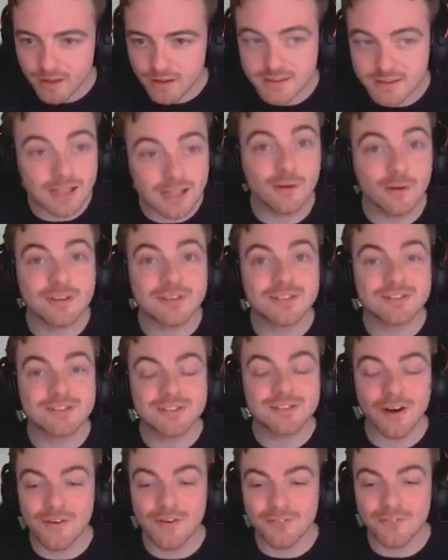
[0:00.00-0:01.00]
They look
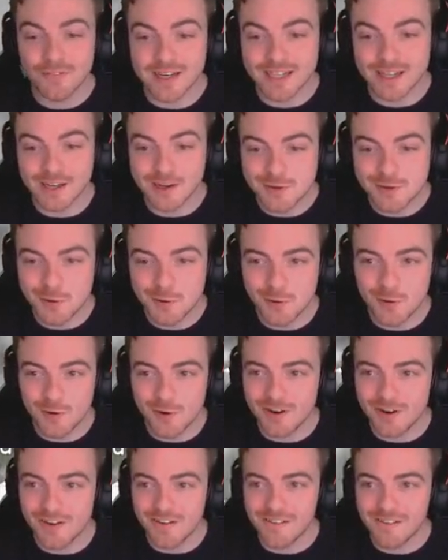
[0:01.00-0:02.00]
so freaking
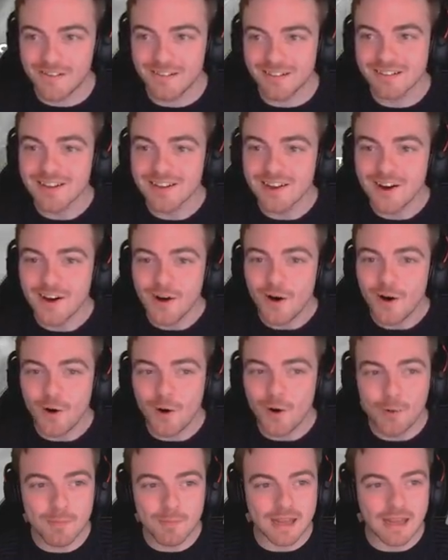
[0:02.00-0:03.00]
cool.
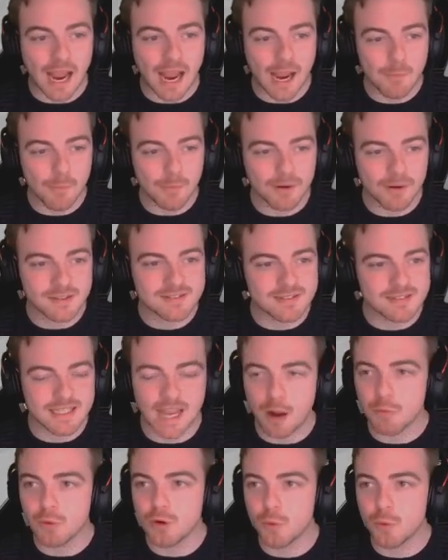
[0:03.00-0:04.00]
Oh my, I want to see
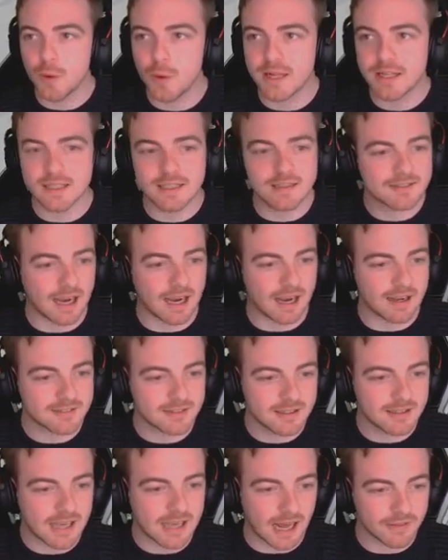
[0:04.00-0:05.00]
how quick these guys
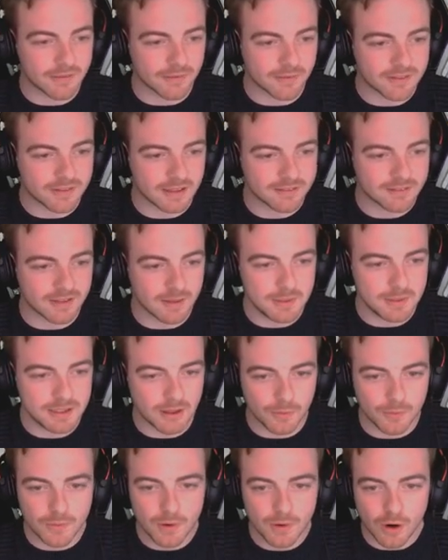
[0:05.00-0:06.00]
can gather things. Let me
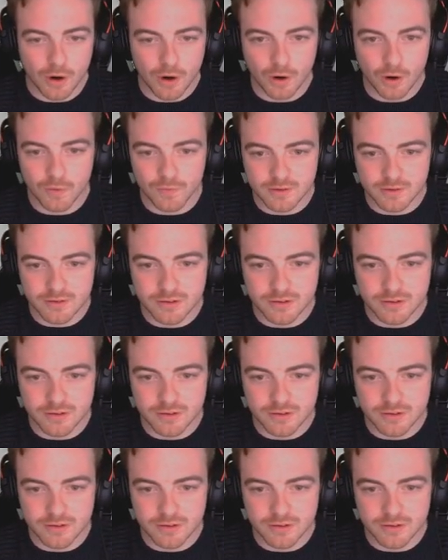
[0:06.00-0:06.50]
go over